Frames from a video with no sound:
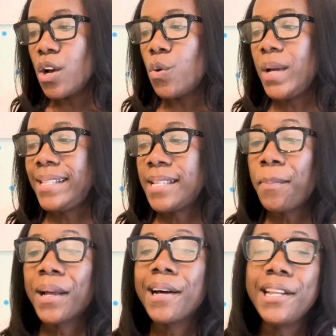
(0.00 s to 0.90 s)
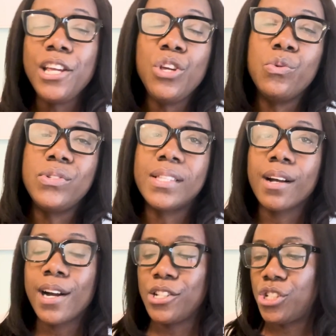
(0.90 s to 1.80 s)
We typically use the
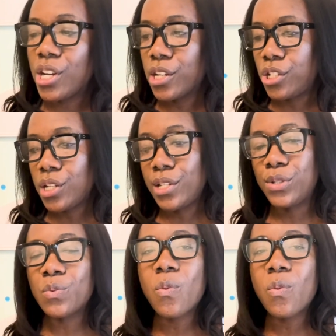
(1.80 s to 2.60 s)
conjunctions